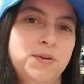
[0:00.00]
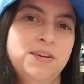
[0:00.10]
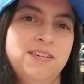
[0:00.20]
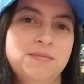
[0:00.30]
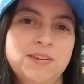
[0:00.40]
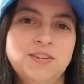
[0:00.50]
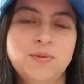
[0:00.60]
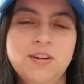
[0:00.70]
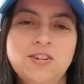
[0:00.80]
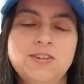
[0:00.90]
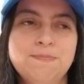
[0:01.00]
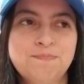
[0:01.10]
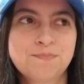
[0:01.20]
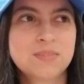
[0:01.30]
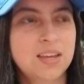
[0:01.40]
put it on my Switch
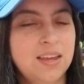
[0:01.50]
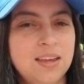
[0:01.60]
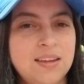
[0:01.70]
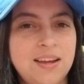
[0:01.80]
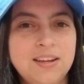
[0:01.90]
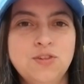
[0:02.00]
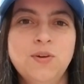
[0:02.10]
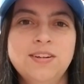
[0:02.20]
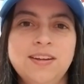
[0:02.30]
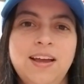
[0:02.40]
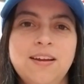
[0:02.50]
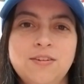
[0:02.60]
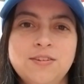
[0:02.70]
and I enjoyed it. I had a